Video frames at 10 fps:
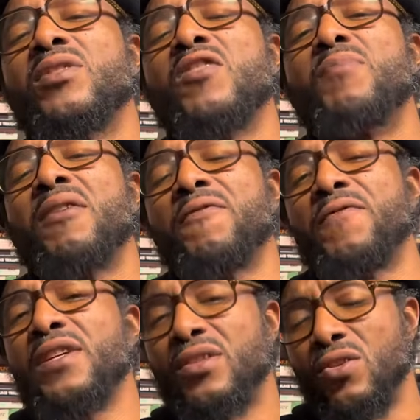of my
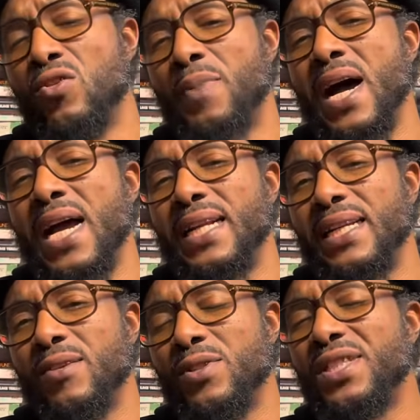physical body,
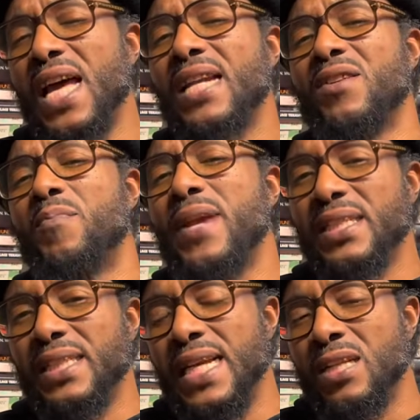was not in the
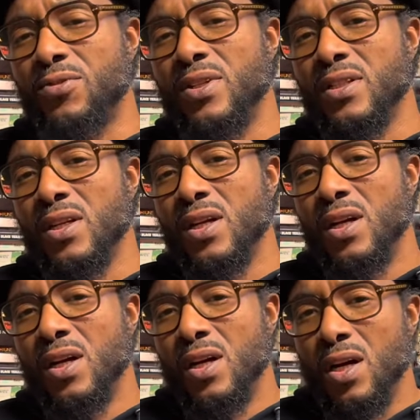best interest
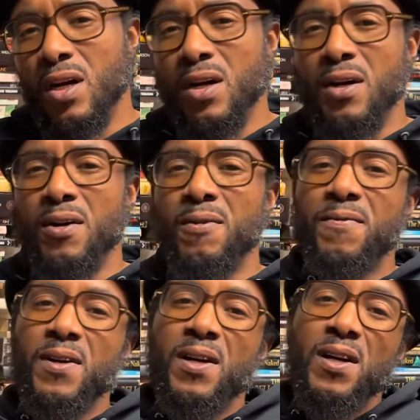of
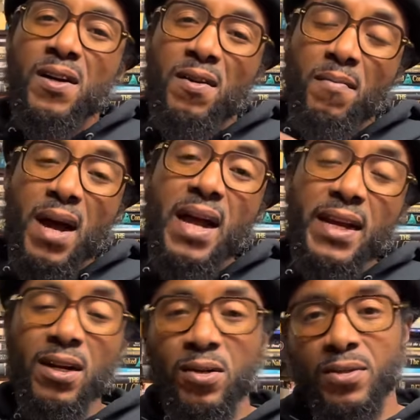my
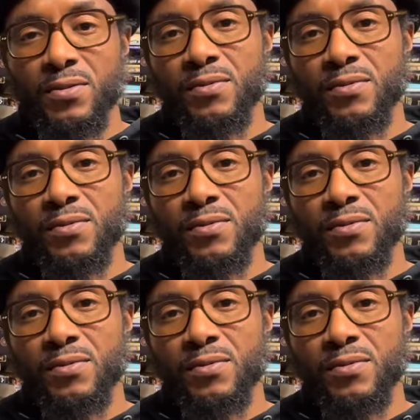health.